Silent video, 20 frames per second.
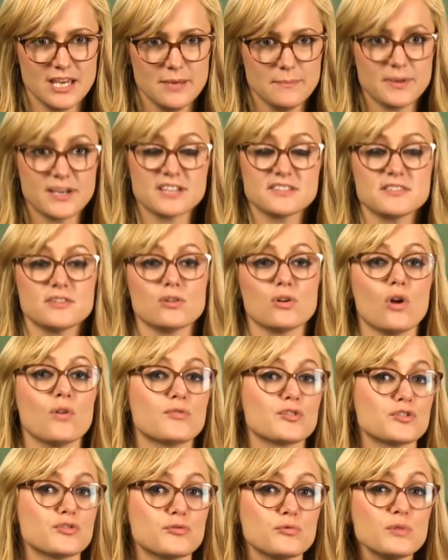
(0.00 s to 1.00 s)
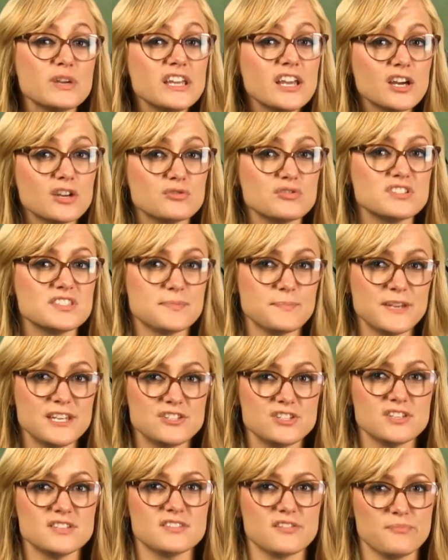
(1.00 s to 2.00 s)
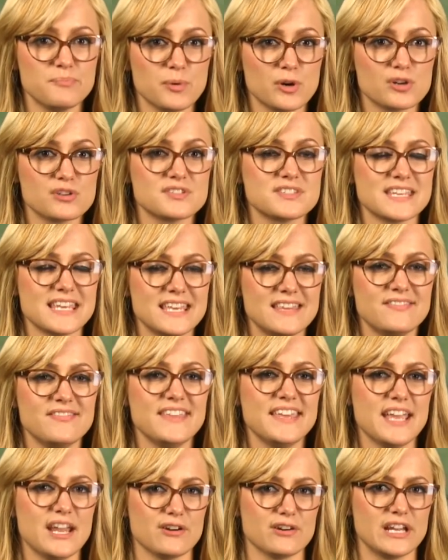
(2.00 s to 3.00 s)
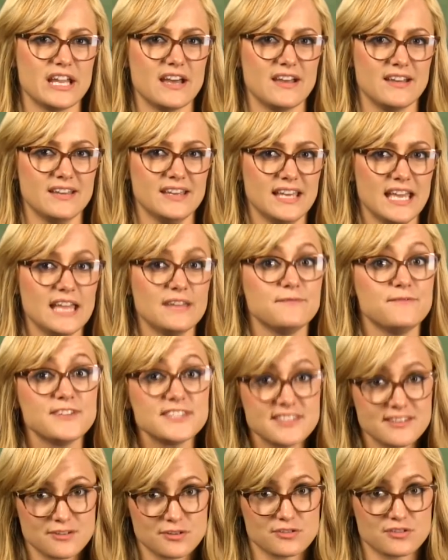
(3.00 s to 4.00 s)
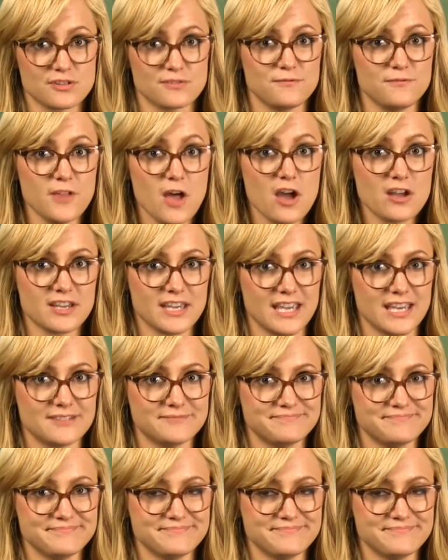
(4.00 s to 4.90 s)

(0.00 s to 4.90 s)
because there are over 300 species of birds in the area, and visitors are flocking,